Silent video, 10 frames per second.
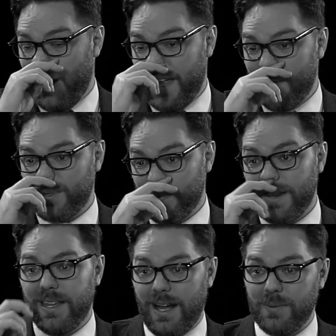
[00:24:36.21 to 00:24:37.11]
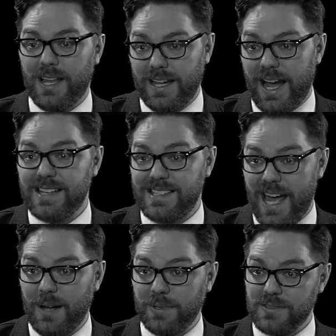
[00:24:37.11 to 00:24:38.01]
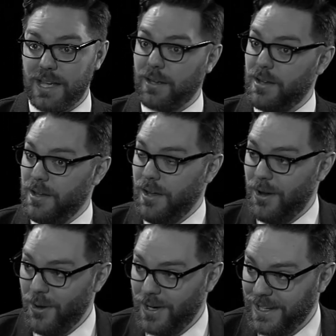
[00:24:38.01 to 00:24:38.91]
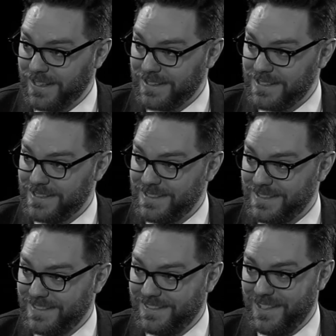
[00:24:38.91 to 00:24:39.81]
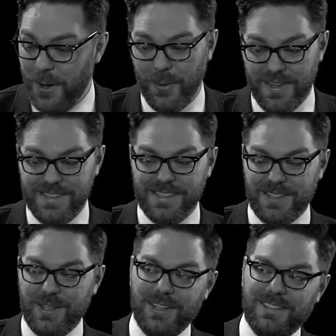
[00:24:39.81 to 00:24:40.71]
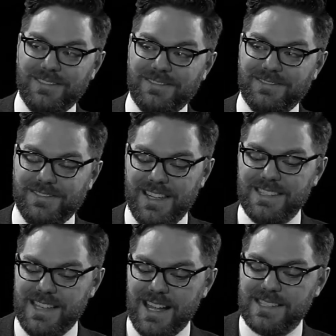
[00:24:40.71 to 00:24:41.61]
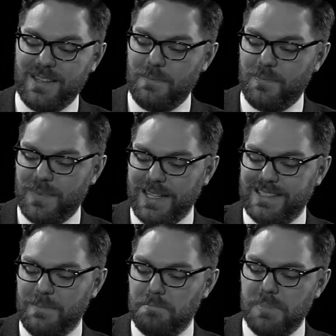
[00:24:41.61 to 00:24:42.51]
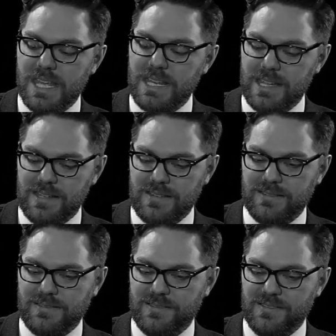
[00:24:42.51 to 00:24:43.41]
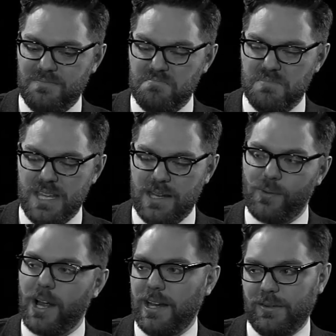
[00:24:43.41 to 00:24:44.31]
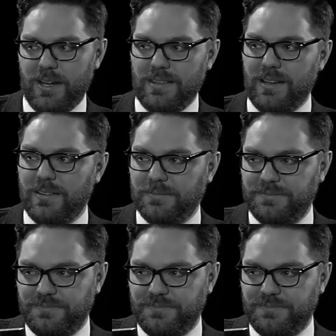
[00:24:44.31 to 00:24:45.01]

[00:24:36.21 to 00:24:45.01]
That was one that I sat up and I was like, oh, I like this. Oh, this is good. That's some meaty writing right there.